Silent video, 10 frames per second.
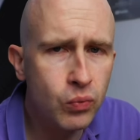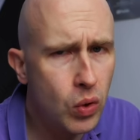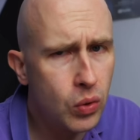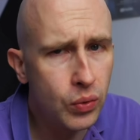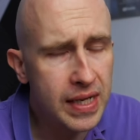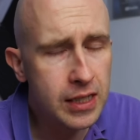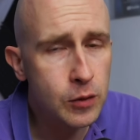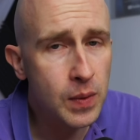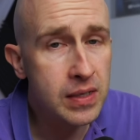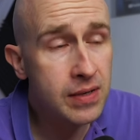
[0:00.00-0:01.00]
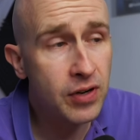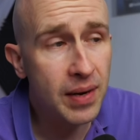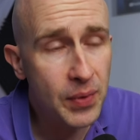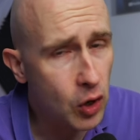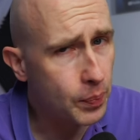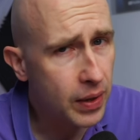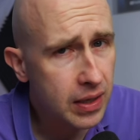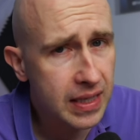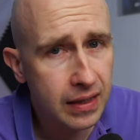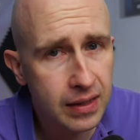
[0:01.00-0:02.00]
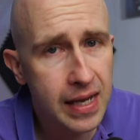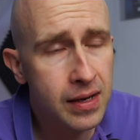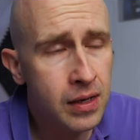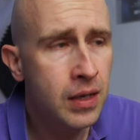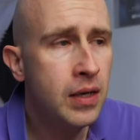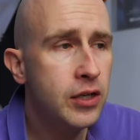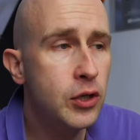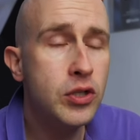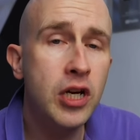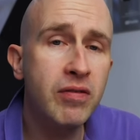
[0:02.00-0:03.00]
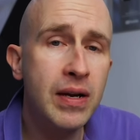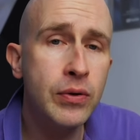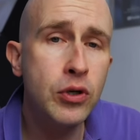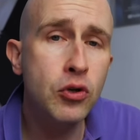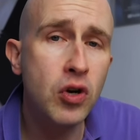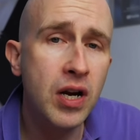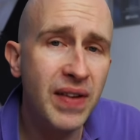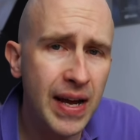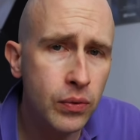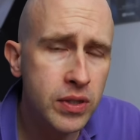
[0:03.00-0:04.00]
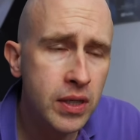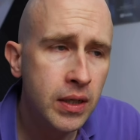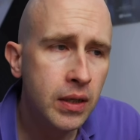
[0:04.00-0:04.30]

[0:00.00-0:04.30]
whoa, that's expensive, I'm not parking there, you turn around, you drive out,